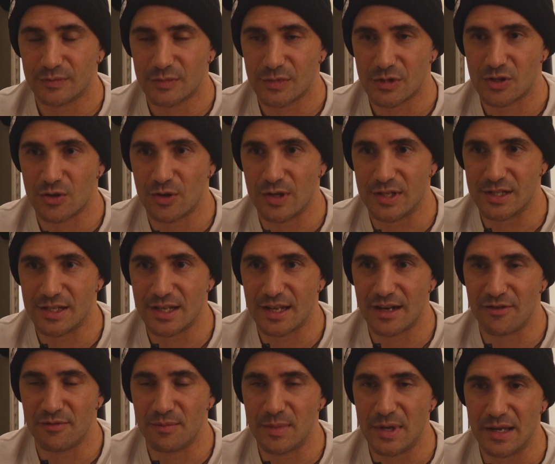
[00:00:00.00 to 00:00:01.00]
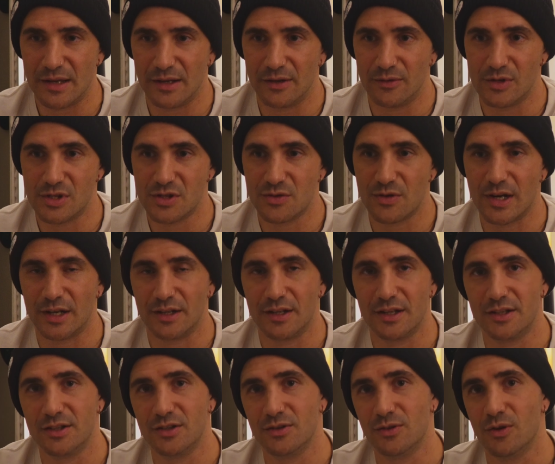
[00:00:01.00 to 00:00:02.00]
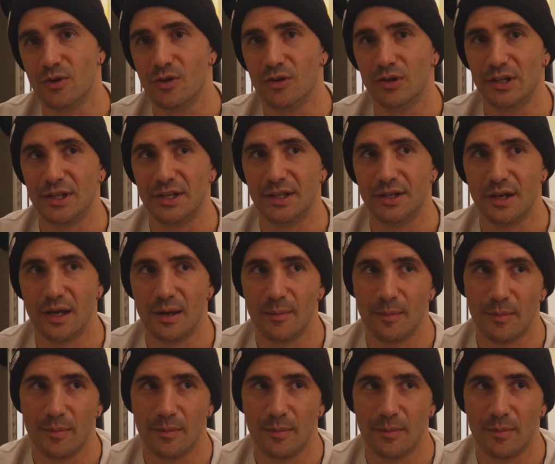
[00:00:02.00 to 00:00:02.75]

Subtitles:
so instead of being restricted to only